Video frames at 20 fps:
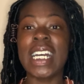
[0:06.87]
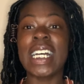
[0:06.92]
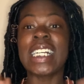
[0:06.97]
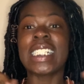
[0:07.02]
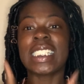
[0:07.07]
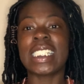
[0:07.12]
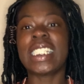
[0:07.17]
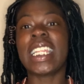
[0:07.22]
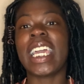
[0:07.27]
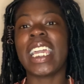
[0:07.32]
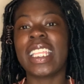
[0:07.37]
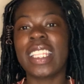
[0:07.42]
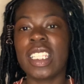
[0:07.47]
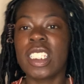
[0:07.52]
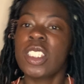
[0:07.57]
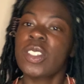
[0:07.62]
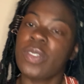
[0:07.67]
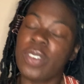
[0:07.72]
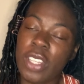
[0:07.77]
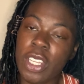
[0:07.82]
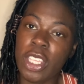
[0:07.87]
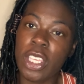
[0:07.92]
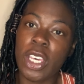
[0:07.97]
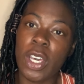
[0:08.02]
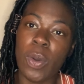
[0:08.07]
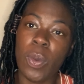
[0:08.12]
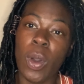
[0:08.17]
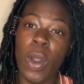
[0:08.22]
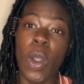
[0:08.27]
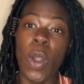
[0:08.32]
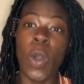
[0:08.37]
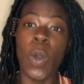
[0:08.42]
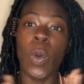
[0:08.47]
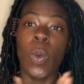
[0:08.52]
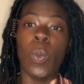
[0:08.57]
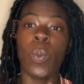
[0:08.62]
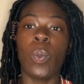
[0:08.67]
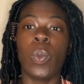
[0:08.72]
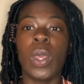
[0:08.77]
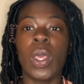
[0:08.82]
Today in this video,
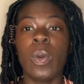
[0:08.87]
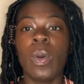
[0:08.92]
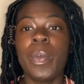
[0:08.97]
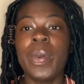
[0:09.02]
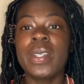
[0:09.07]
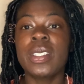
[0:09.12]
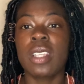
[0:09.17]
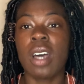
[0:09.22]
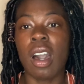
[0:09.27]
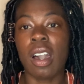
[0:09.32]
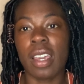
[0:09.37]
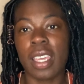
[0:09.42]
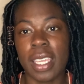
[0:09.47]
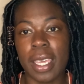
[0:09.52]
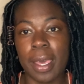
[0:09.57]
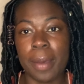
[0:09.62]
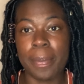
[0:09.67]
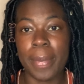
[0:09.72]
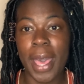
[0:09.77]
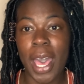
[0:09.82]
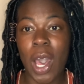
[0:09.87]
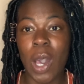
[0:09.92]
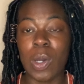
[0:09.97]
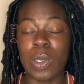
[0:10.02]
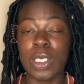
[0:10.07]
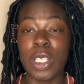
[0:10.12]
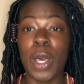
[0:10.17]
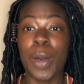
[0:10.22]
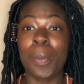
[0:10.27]
we will be talking about